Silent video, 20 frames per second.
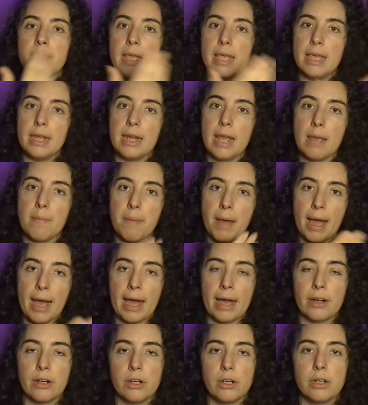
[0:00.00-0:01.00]
in a
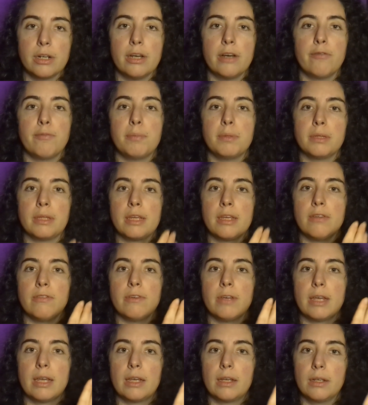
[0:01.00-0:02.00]
pattern of
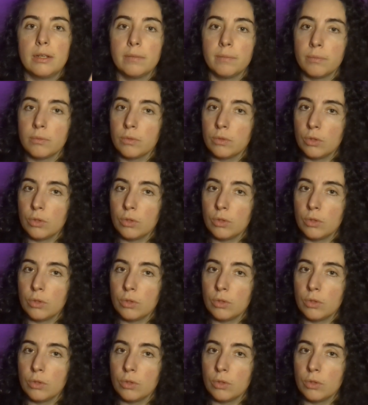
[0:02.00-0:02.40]
believing